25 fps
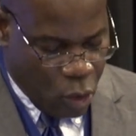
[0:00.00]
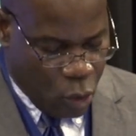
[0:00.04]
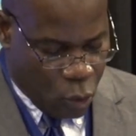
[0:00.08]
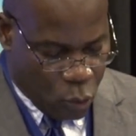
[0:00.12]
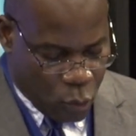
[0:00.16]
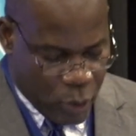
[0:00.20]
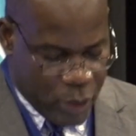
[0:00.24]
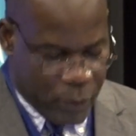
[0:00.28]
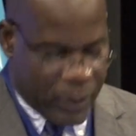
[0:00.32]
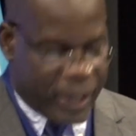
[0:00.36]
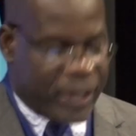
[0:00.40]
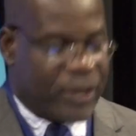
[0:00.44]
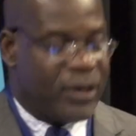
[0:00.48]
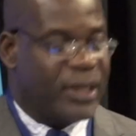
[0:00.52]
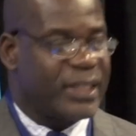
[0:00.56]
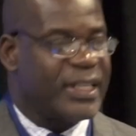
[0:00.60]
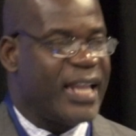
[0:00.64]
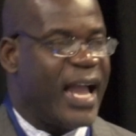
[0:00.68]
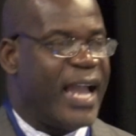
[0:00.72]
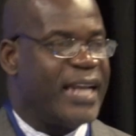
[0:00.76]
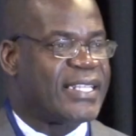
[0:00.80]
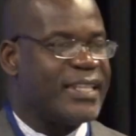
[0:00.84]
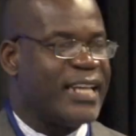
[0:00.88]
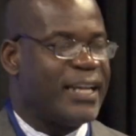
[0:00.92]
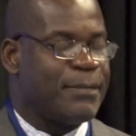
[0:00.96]
We
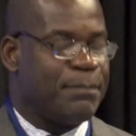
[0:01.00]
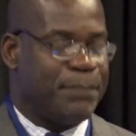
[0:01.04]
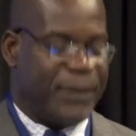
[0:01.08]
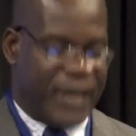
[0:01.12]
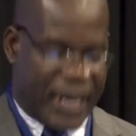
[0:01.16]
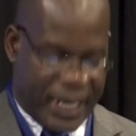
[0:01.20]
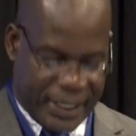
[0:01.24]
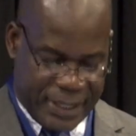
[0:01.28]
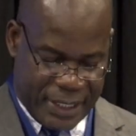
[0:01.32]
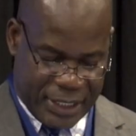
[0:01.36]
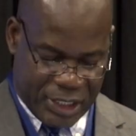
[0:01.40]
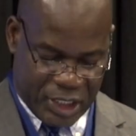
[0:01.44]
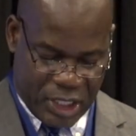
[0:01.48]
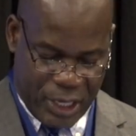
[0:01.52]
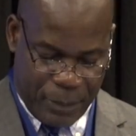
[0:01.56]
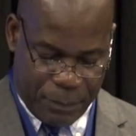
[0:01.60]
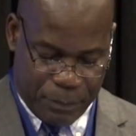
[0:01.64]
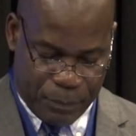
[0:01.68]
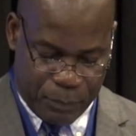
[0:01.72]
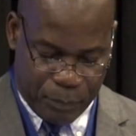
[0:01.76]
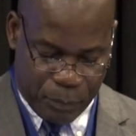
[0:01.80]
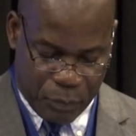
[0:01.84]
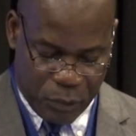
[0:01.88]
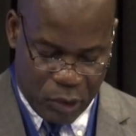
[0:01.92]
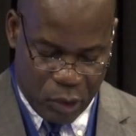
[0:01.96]
recognize that
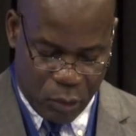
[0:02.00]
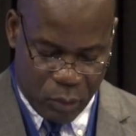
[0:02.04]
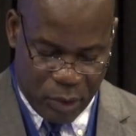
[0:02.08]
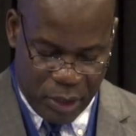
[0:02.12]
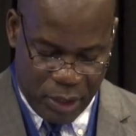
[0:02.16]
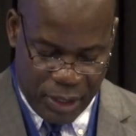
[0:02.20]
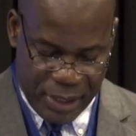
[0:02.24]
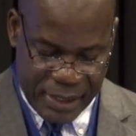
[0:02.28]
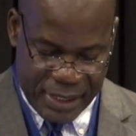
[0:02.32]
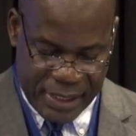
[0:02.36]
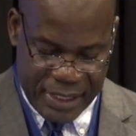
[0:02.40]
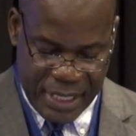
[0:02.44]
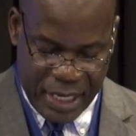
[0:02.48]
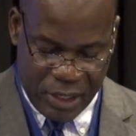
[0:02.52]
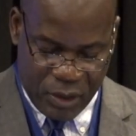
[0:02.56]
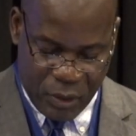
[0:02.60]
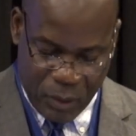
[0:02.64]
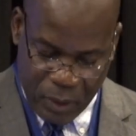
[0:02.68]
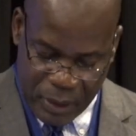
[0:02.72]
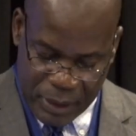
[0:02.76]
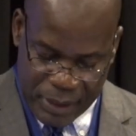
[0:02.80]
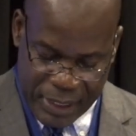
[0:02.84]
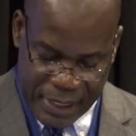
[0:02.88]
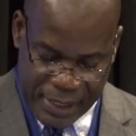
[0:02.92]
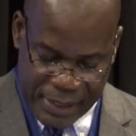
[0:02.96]
partnership with our
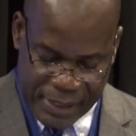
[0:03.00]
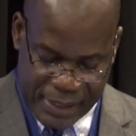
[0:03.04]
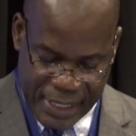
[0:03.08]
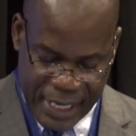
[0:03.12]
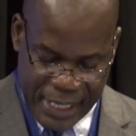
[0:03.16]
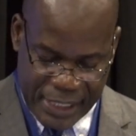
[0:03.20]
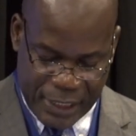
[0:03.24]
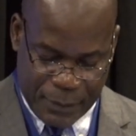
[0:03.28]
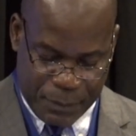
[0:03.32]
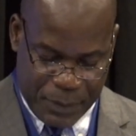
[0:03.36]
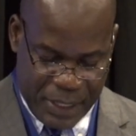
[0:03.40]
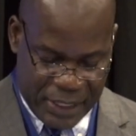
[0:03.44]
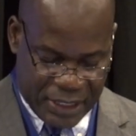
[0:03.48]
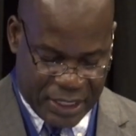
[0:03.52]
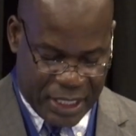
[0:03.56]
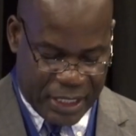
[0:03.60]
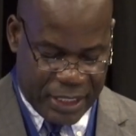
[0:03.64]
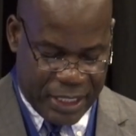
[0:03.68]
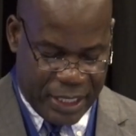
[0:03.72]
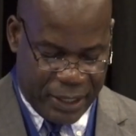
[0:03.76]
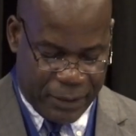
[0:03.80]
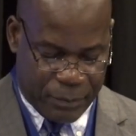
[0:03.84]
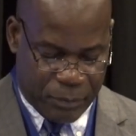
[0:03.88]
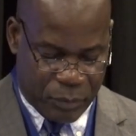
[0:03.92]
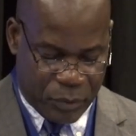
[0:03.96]
stakeholders,
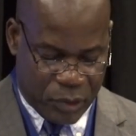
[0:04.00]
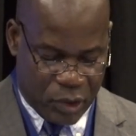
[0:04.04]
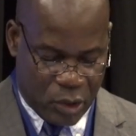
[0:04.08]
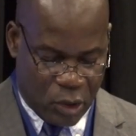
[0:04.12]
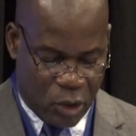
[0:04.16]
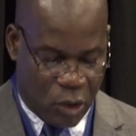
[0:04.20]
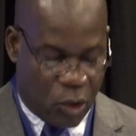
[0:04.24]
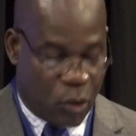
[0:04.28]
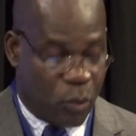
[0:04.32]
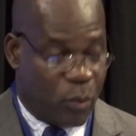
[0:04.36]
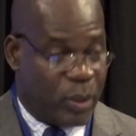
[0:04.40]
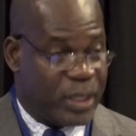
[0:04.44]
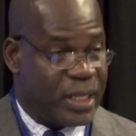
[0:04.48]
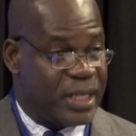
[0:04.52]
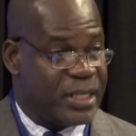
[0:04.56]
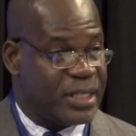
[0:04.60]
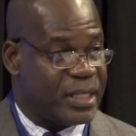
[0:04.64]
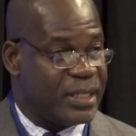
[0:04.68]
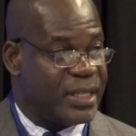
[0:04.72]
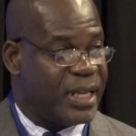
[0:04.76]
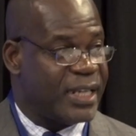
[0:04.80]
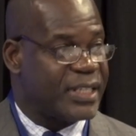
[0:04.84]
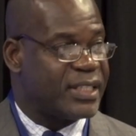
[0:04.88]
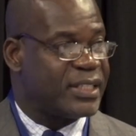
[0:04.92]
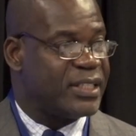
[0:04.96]
especially with
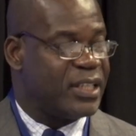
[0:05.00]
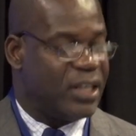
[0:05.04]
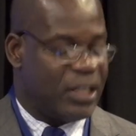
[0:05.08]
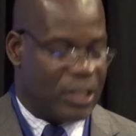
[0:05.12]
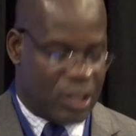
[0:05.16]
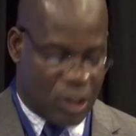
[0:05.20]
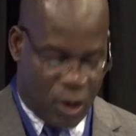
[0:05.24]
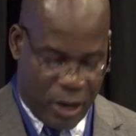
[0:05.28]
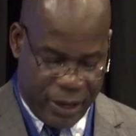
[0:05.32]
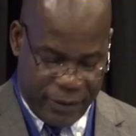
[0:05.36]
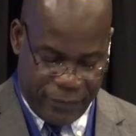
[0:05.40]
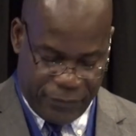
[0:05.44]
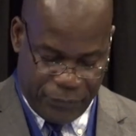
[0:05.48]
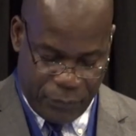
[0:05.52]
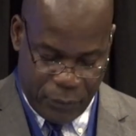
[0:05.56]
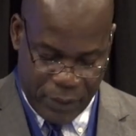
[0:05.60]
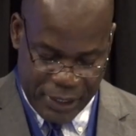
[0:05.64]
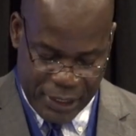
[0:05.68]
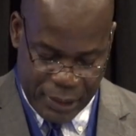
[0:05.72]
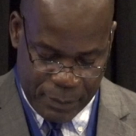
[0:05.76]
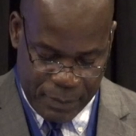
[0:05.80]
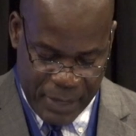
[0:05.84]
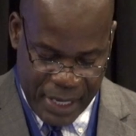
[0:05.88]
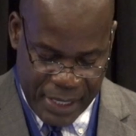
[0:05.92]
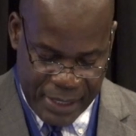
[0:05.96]
international law
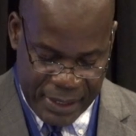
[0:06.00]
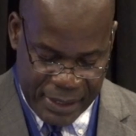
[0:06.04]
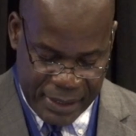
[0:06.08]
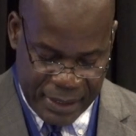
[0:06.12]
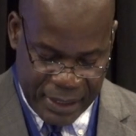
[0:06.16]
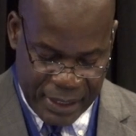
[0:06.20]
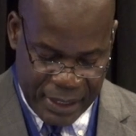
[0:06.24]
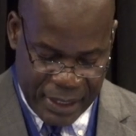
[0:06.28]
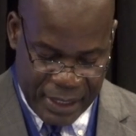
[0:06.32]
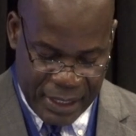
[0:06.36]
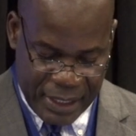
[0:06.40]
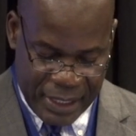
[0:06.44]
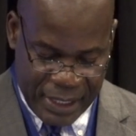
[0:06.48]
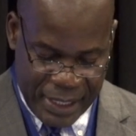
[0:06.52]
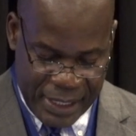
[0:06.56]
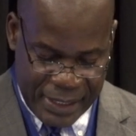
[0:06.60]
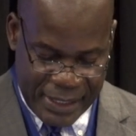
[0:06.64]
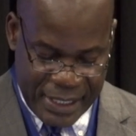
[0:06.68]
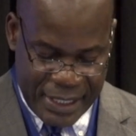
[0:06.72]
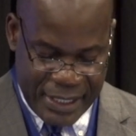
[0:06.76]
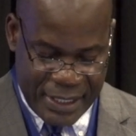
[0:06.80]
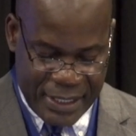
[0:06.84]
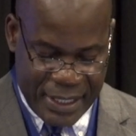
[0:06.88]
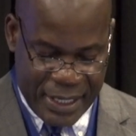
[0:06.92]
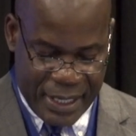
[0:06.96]
enforcement, is
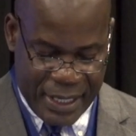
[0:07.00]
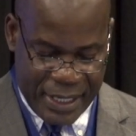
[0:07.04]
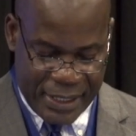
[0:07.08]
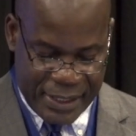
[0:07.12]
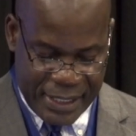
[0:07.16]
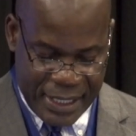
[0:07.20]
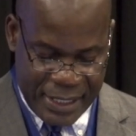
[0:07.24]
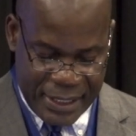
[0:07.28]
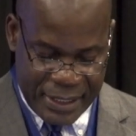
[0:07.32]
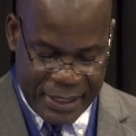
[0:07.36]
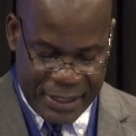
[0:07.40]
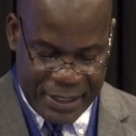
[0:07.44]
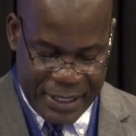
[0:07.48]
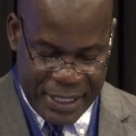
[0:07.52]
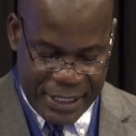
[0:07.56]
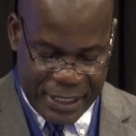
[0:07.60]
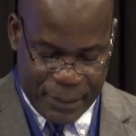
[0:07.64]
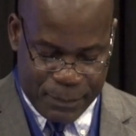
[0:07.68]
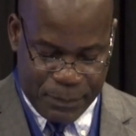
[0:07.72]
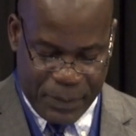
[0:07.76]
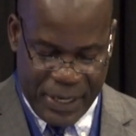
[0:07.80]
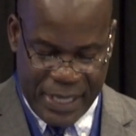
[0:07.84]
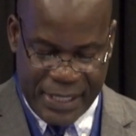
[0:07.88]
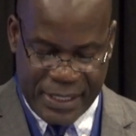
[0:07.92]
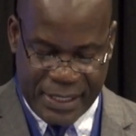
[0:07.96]

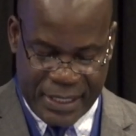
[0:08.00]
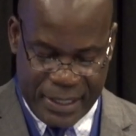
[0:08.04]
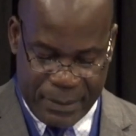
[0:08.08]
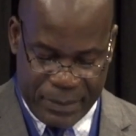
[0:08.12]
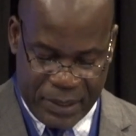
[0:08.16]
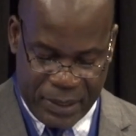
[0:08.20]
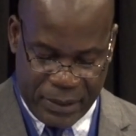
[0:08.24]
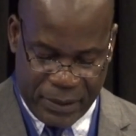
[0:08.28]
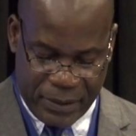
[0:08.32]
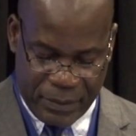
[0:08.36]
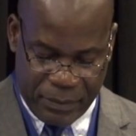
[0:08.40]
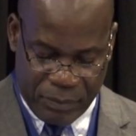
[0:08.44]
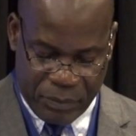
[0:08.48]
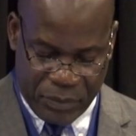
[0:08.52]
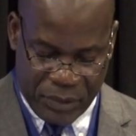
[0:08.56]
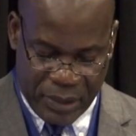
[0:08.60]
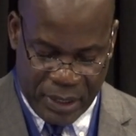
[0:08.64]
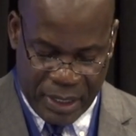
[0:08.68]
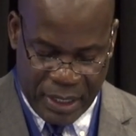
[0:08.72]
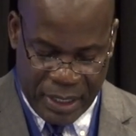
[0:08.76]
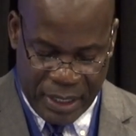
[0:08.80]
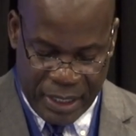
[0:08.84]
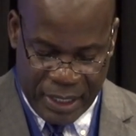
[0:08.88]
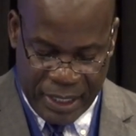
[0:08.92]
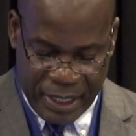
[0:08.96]
indispensable
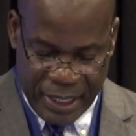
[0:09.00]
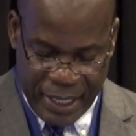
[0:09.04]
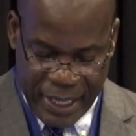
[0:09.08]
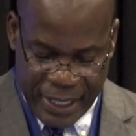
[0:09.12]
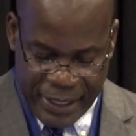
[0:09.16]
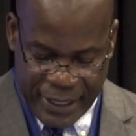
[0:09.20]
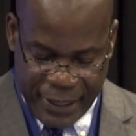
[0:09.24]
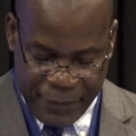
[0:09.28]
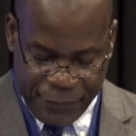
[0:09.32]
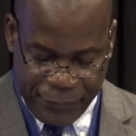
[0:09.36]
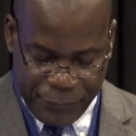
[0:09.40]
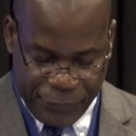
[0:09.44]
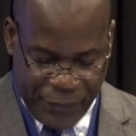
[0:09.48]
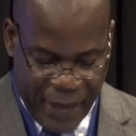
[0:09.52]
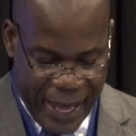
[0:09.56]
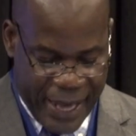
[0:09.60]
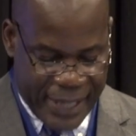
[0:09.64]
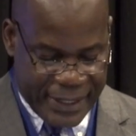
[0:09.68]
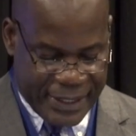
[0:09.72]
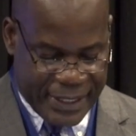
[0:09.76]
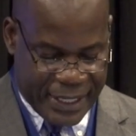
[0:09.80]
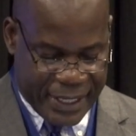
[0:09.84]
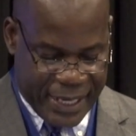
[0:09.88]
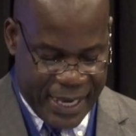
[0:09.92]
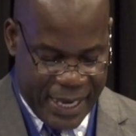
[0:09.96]
in the
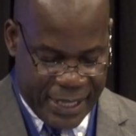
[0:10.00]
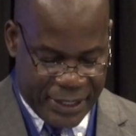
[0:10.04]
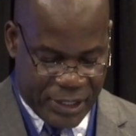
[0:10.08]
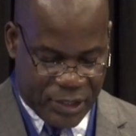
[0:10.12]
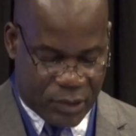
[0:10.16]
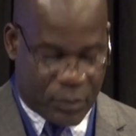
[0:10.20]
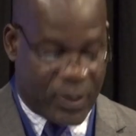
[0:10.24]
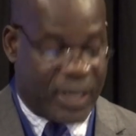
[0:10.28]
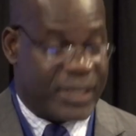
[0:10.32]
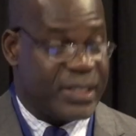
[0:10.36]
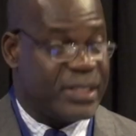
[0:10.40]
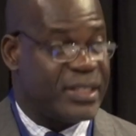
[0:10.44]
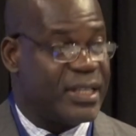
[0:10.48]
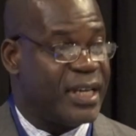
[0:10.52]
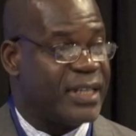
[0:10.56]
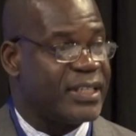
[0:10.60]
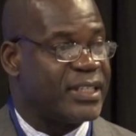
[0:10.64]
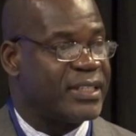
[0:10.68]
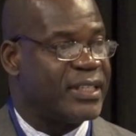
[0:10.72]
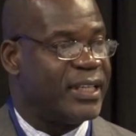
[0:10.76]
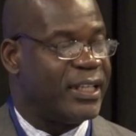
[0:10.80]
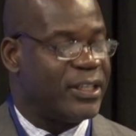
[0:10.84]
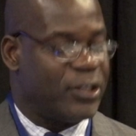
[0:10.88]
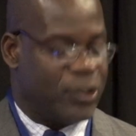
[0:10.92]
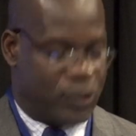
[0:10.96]
fight against
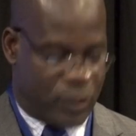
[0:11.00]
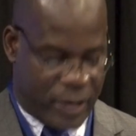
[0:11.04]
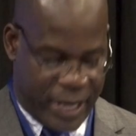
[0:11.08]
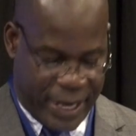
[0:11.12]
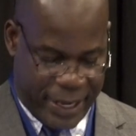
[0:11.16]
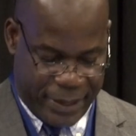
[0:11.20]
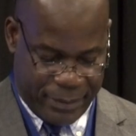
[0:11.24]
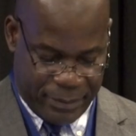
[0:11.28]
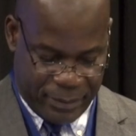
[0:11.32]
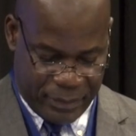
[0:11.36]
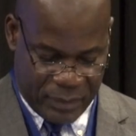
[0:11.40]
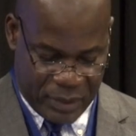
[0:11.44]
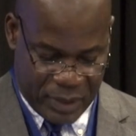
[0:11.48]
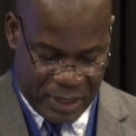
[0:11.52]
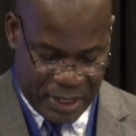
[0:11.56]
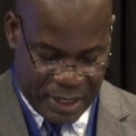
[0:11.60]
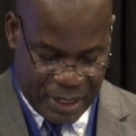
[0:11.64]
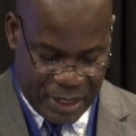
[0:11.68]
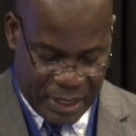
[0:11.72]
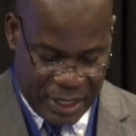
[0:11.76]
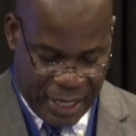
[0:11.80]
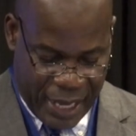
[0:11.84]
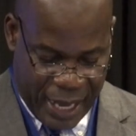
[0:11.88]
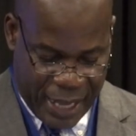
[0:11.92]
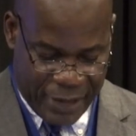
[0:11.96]
transnational crime
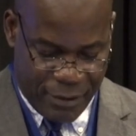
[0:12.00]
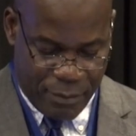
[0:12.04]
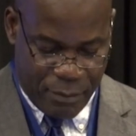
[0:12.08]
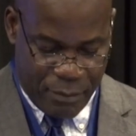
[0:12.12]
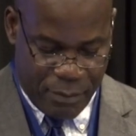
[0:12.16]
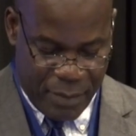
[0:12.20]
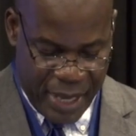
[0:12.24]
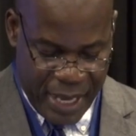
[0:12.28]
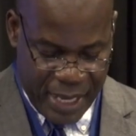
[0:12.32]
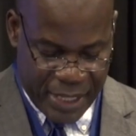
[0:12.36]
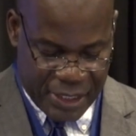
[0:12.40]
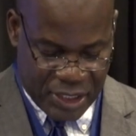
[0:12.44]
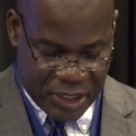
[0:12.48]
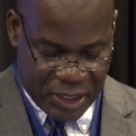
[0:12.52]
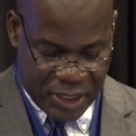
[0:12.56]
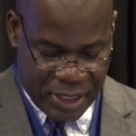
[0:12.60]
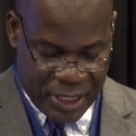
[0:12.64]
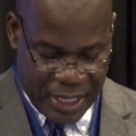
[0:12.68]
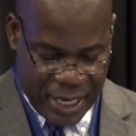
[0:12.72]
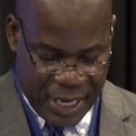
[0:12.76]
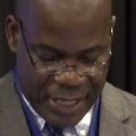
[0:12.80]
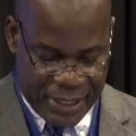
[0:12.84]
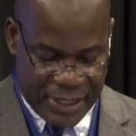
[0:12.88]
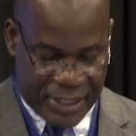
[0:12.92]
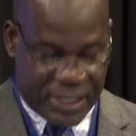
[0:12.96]
and
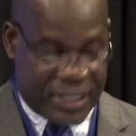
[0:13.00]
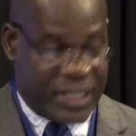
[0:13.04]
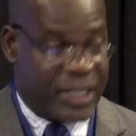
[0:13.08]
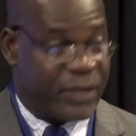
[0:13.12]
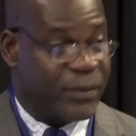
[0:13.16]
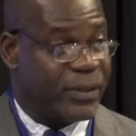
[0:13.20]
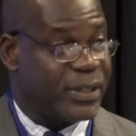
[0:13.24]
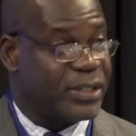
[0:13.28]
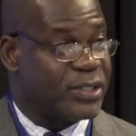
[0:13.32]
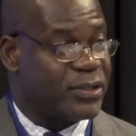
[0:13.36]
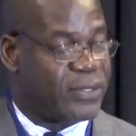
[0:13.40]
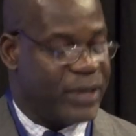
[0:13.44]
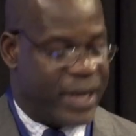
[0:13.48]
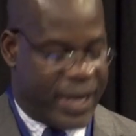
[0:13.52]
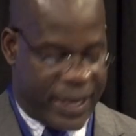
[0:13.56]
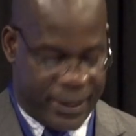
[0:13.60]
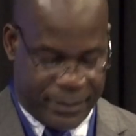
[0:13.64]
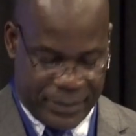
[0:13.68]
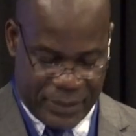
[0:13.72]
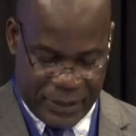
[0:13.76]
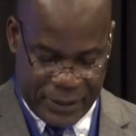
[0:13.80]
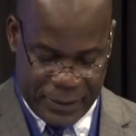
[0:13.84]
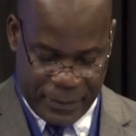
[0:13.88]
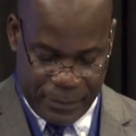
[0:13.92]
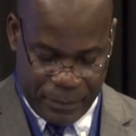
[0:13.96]
major and serious
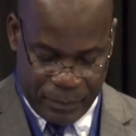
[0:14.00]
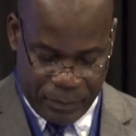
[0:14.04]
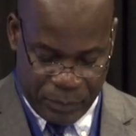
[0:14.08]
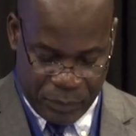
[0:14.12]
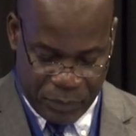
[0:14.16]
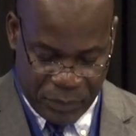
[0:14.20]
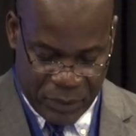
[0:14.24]
crimes.